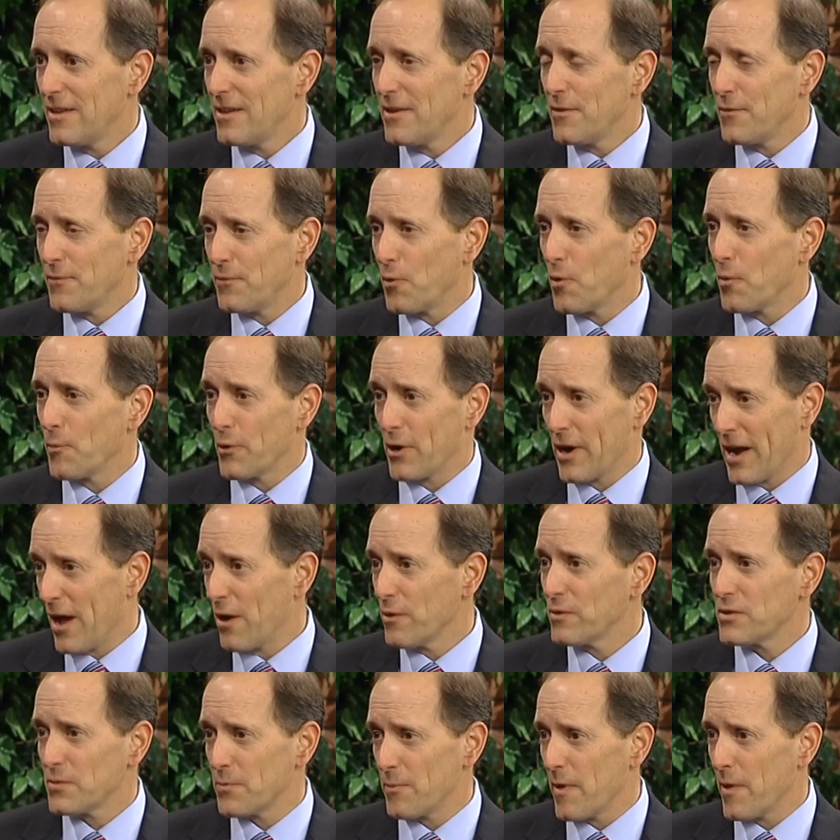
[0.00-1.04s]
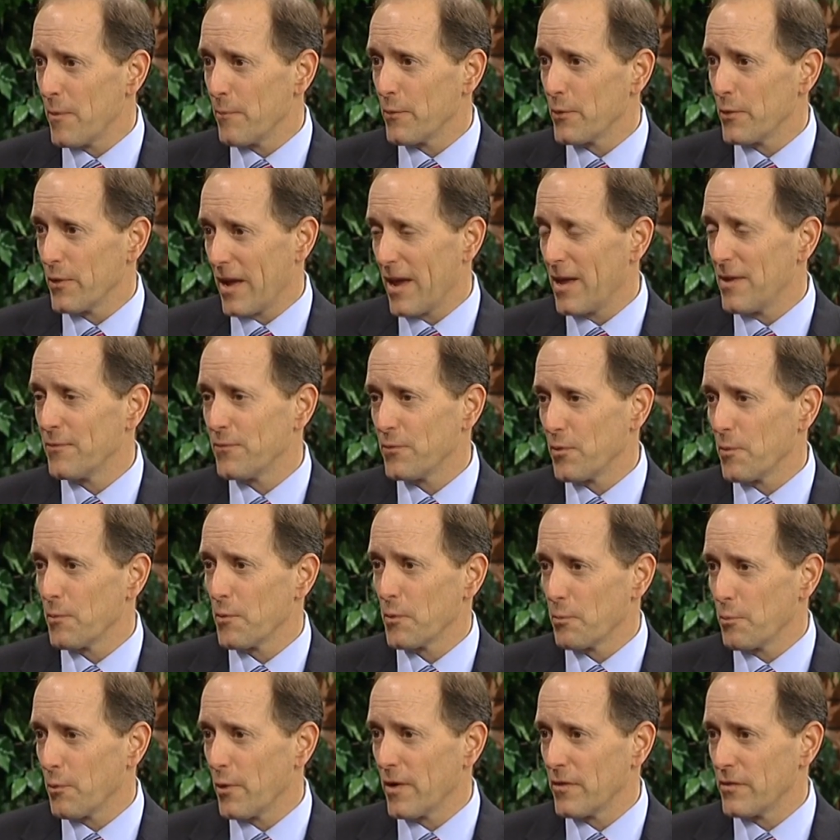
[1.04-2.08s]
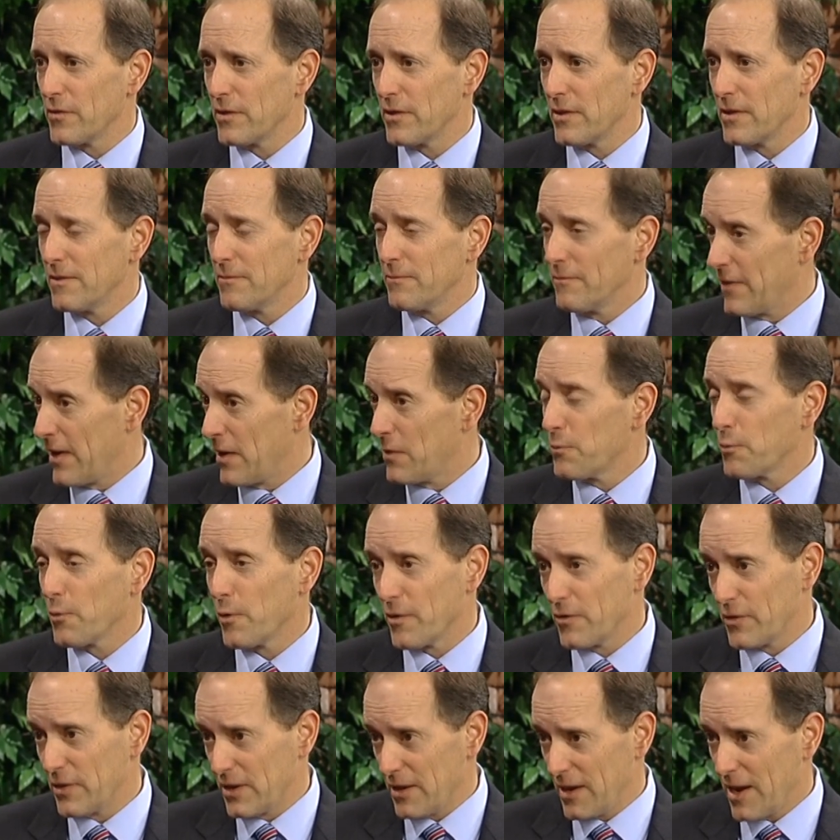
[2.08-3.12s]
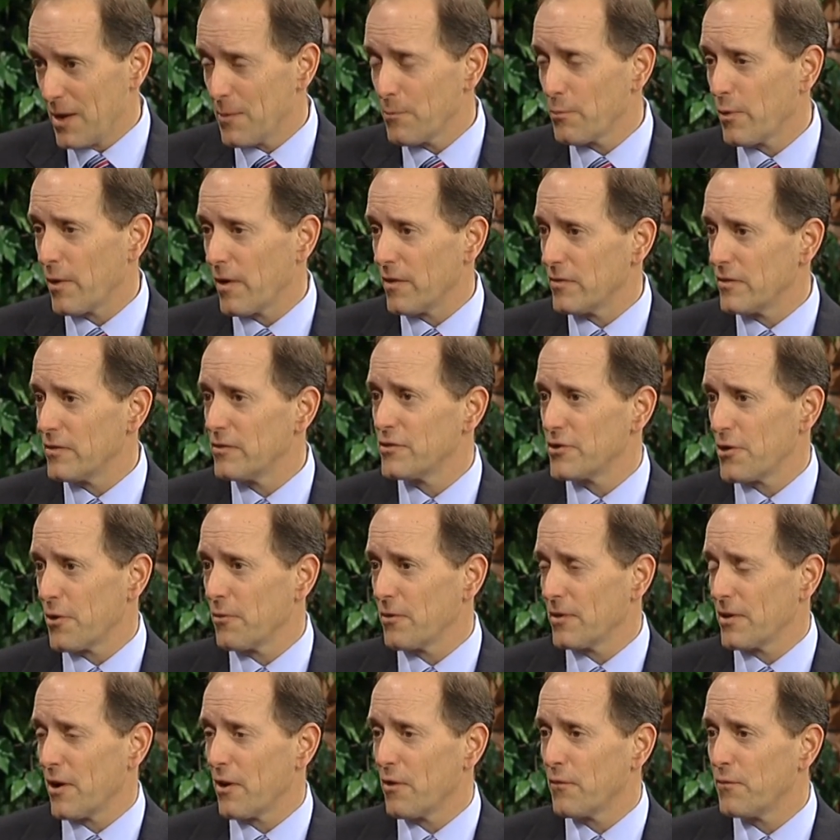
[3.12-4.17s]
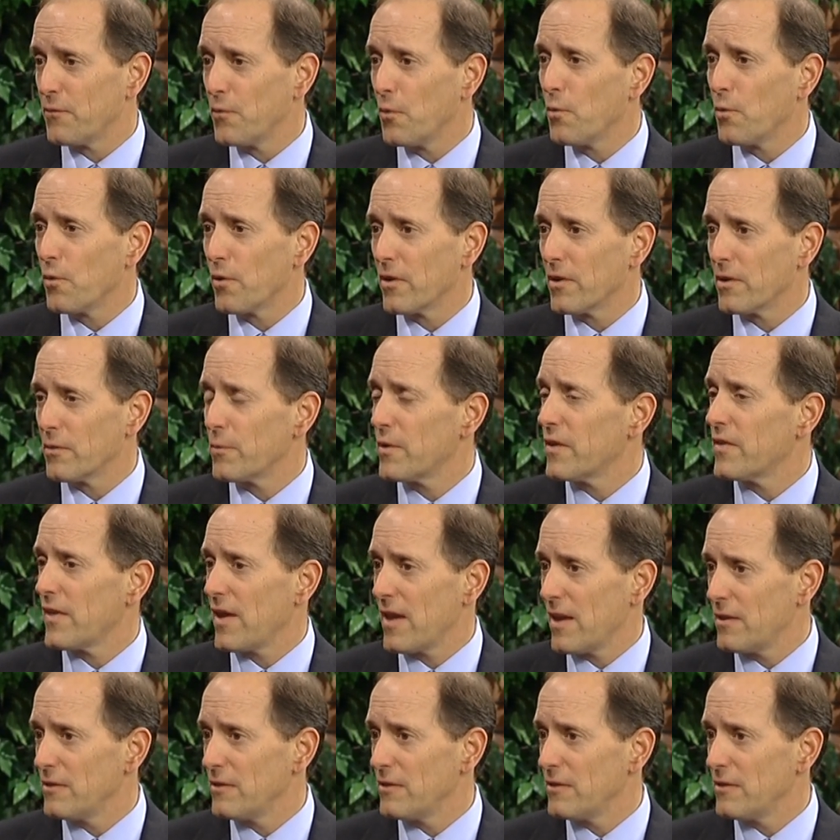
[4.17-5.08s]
former House member and former President, Vice President and President Gerald R. Ford with a